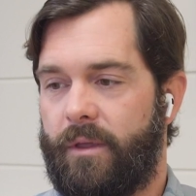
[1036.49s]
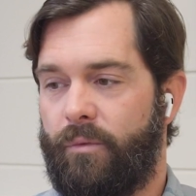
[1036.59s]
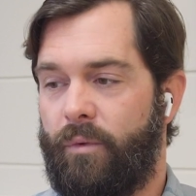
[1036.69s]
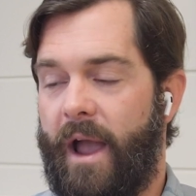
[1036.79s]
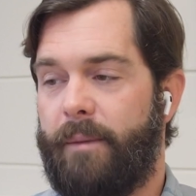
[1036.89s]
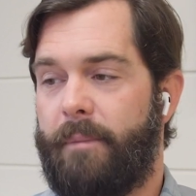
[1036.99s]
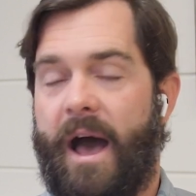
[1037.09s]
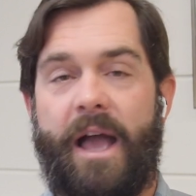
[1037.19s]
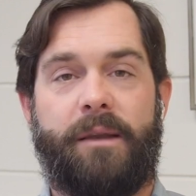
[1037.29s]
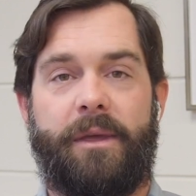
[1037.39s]
right
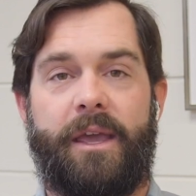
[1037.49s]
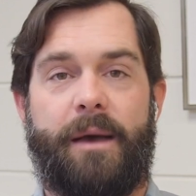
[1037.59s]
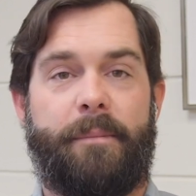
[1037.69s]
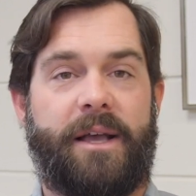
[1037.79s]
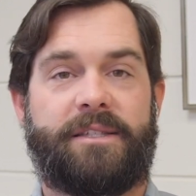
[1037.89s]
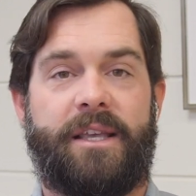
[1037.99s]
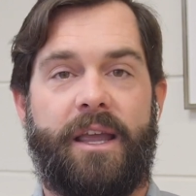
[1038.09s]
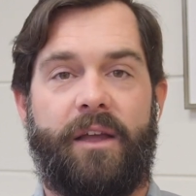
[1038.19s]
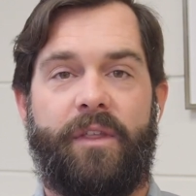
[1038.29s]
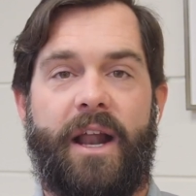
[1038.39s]
behind me at my
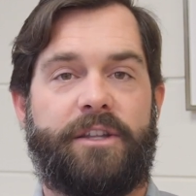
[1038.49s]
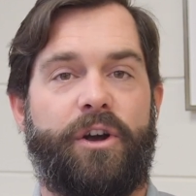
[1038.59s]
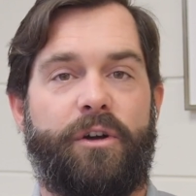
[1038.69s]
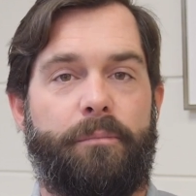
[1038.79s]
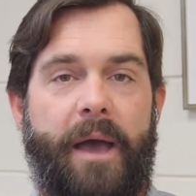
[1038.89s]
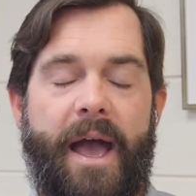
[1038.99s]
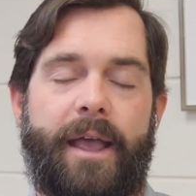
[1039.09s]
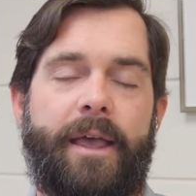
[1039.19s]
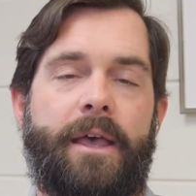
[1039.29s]
sink and then I turn back.